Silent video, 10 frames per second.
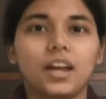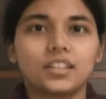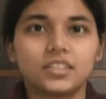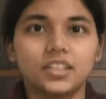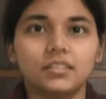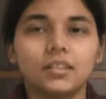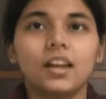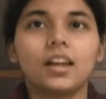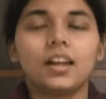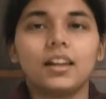Hello, my
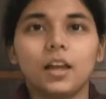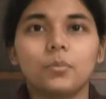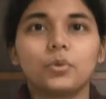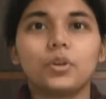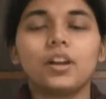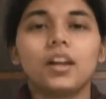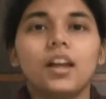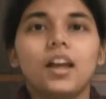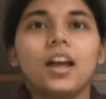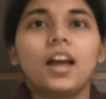name is Beauty Mishra
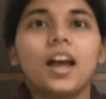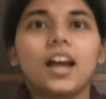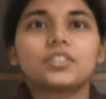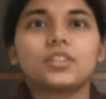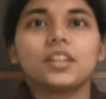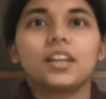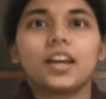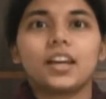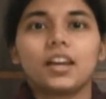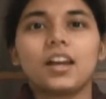or I'm from
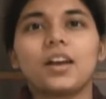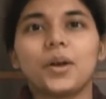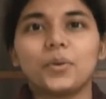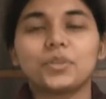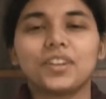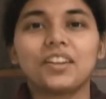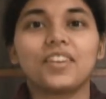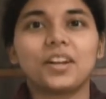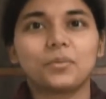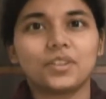Ranchi,
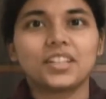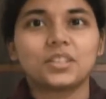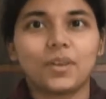Lalpur.